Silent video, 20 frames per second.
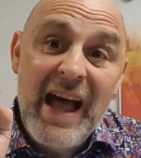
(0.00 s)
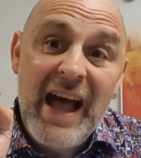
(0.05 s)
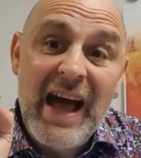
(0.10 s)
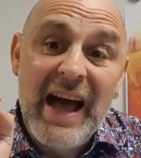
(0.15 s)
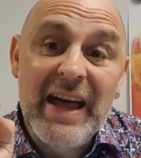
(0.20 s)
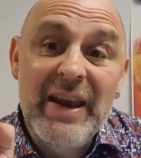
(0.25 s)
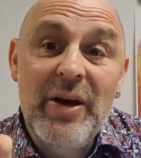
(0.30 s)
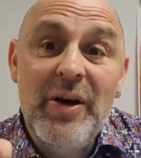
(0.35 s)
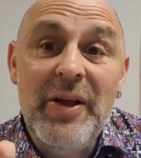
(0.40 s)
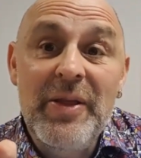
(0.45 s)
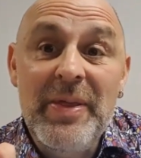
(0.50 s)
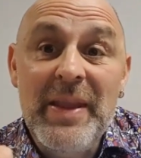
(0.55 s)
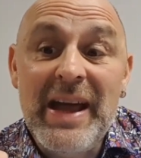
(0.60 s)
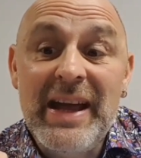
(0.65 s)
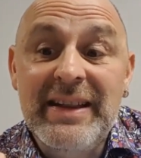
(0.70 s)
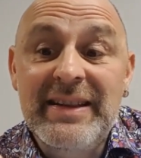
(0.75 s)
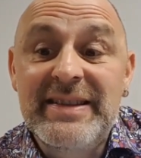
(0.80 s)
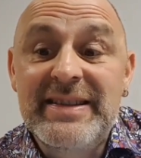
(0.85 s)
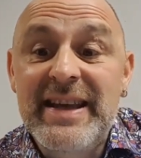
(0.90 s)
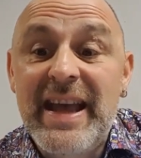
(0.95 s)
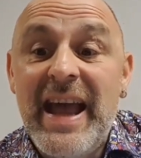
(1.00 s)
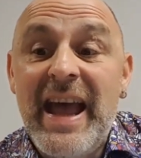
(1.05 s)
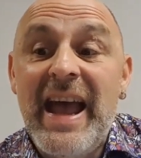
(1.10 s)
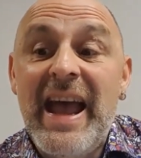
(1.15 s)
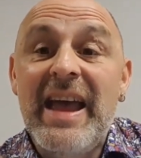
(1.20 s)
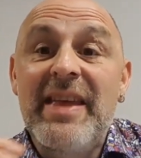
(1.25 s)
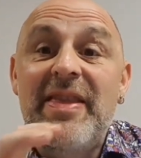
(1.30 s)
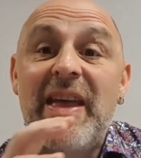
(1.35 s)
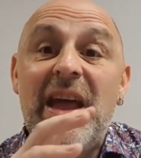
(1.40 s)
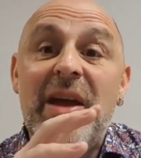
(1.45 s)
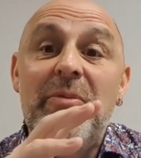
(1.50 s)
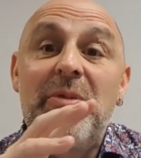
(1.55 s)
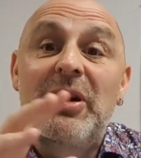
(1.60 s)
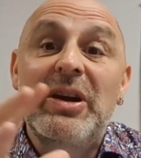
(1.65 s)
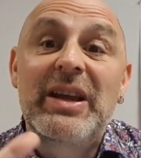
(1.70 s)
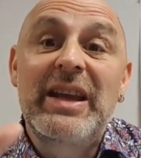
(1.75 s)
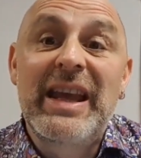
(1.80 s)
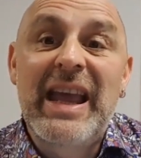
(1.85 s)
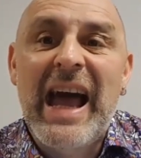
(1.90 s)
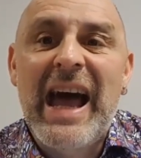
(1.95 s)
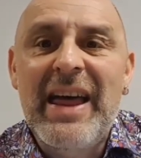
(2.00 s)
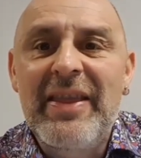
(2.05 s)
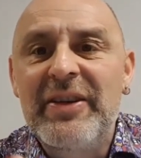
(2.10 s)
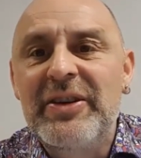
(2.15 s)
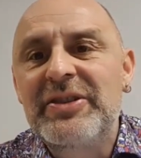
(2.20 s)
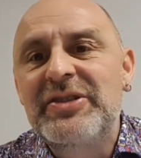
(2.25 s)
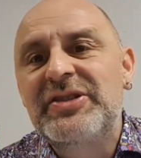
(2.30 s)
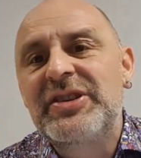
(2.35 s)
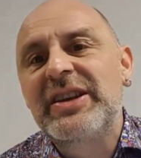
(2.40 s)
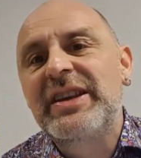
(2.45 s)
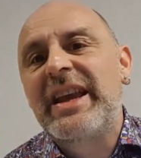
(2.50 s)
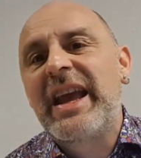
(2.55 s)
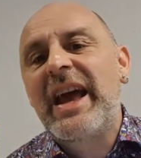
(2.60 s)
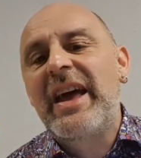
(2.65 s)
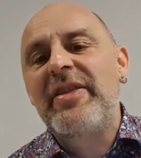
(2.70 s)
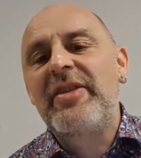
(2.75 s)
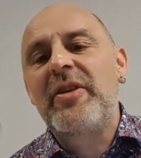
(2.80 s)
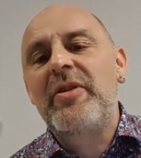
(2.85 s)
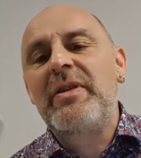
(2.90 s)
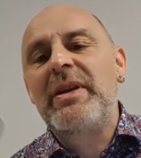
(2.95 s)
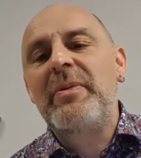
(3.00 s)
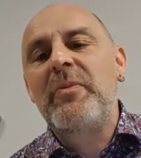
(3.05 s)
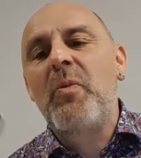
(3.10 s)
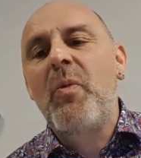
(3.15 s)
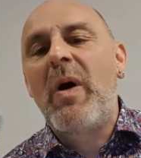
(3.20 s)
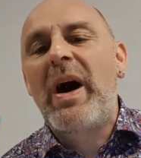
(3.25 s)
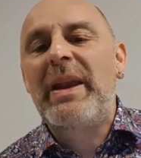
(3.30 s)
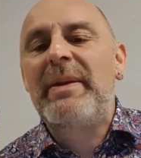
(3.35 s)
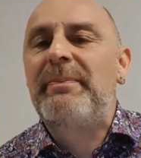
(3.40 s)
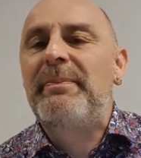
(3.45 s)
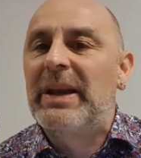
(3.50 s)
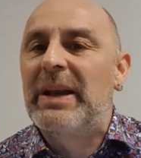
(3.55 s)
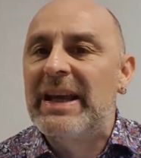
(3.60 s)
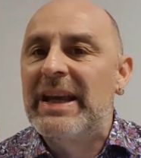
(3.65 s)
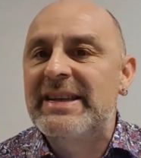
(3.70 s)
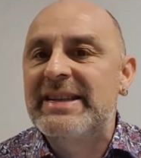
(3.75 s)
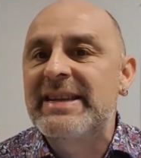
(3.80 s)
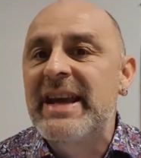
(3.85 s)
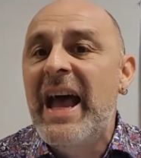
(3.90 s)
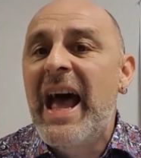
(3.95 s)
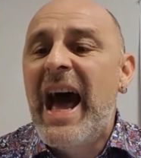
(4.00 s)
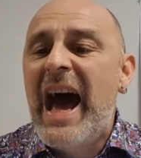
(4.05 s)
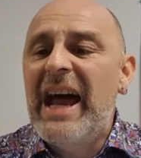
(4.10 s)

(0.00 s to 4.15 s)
And on that day, they were gathered together in one place.